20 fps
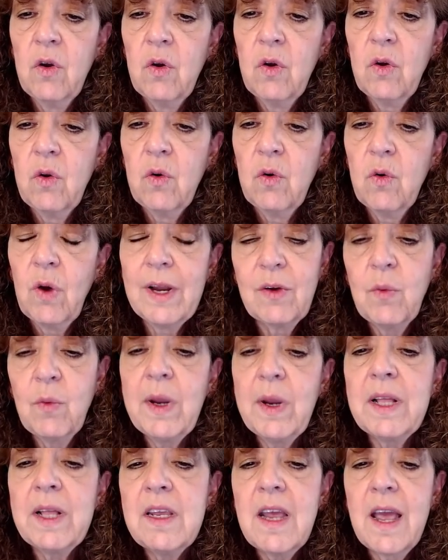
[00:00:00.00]
quite
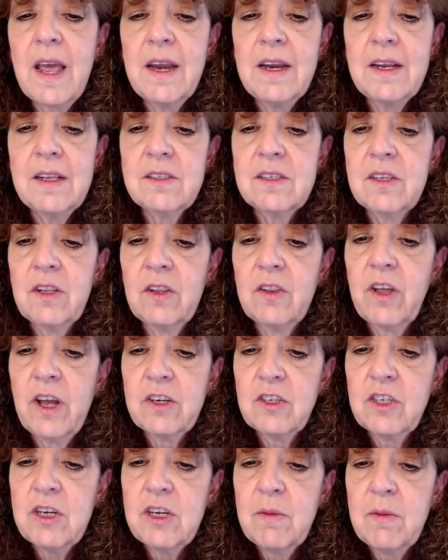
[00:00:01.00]
quickly, and it's a
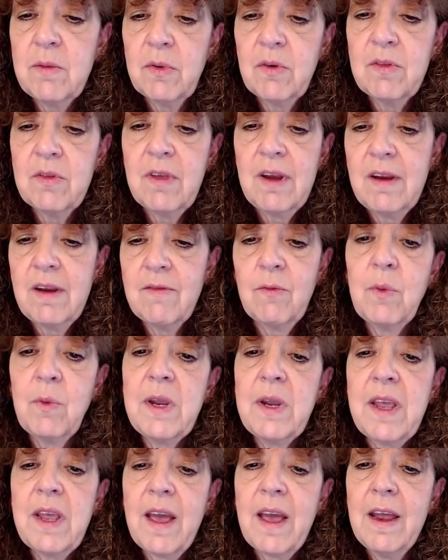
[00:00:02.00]
lot cheaper than if we
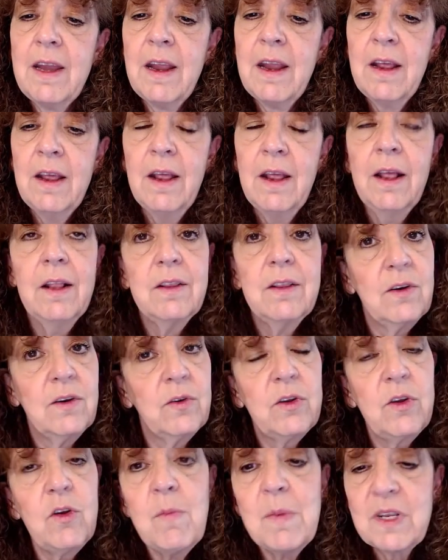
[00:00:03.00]
had little
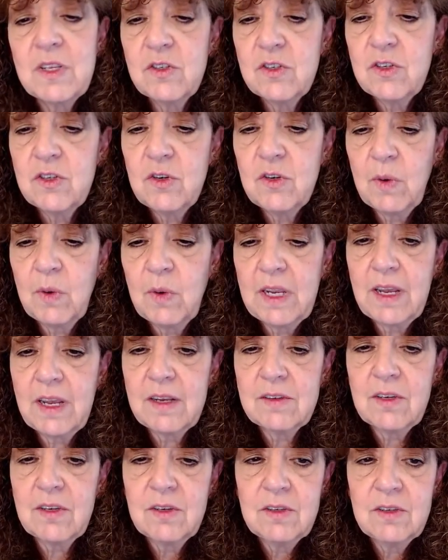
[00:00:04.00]
humans doing
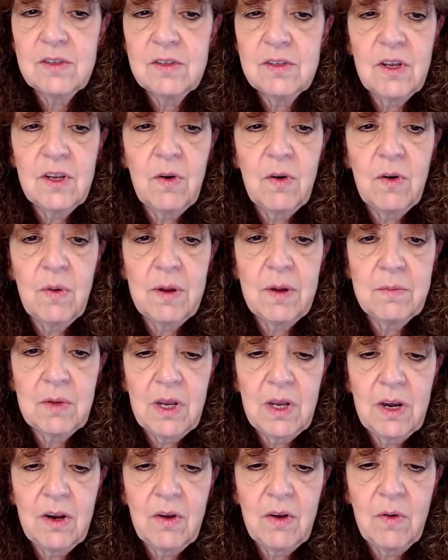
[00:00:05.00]
it. So I'm
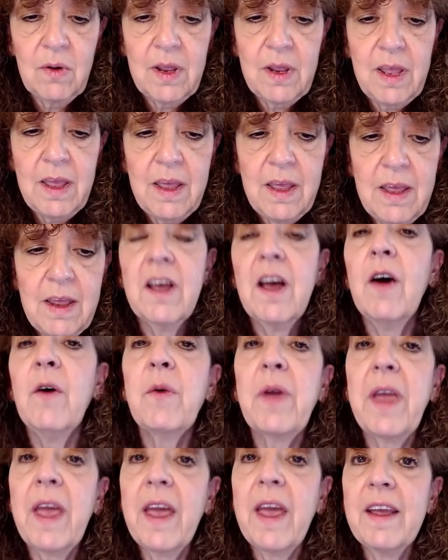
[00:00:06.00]
going to go ahead.
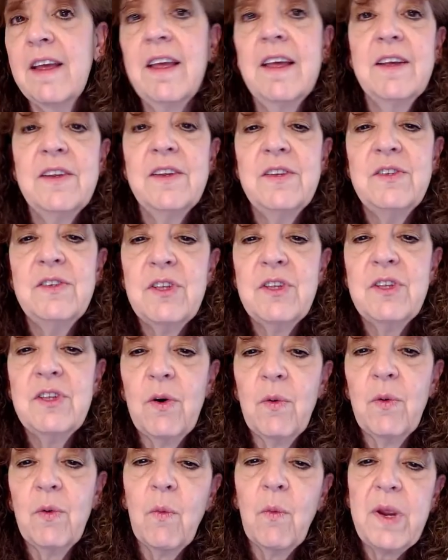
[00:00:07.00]
Okay, so
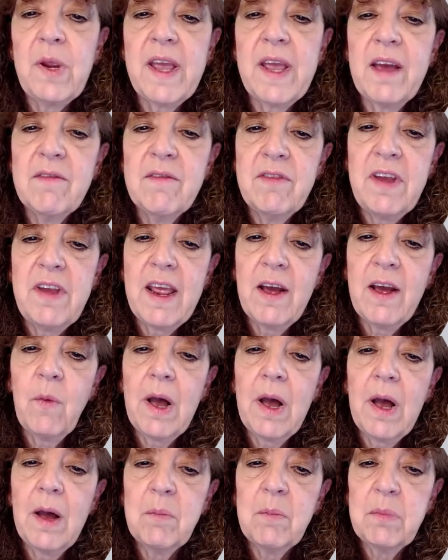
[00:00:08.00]
we have now
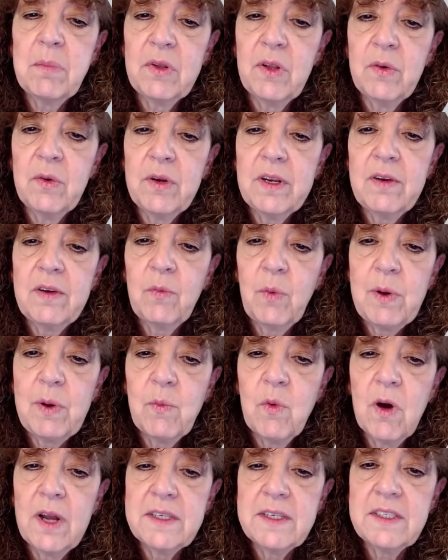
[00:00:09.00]
uploaded. We
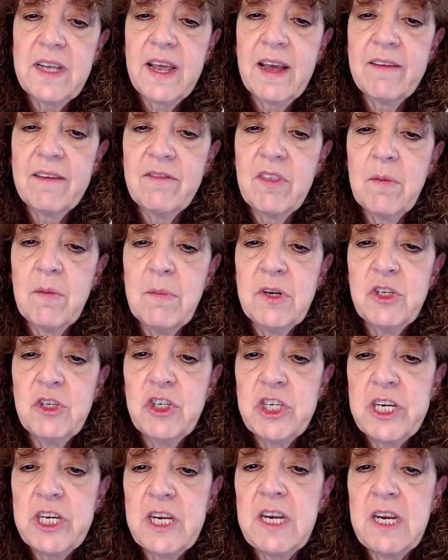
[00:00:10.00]
want to have the
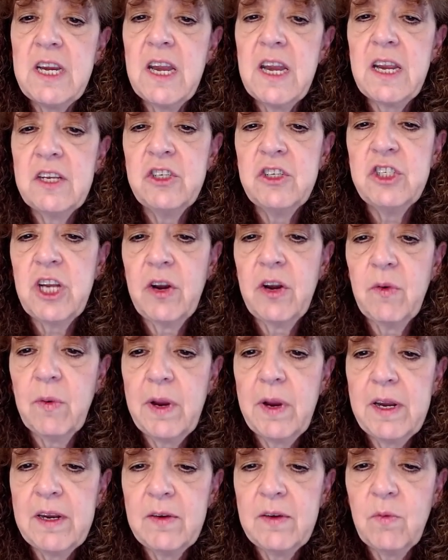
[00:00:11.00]
machine
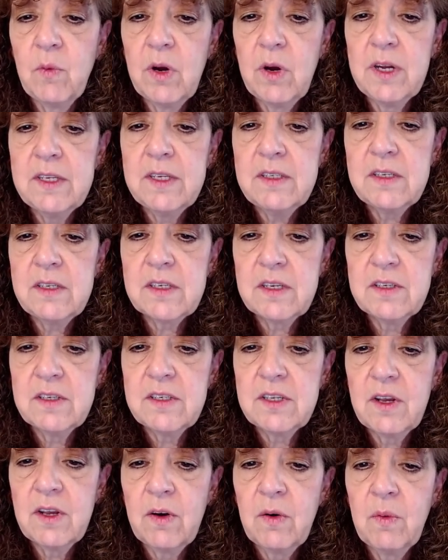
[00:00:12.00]
generated ones.
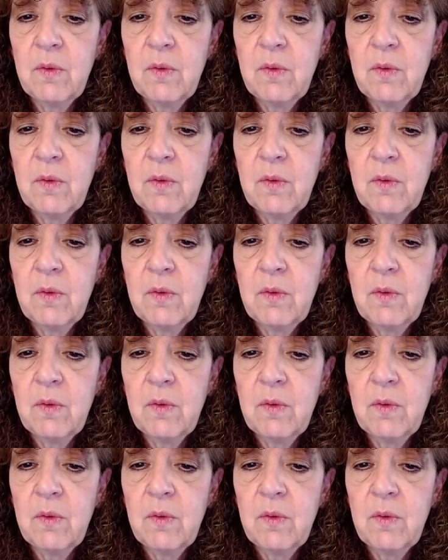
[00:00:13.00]
So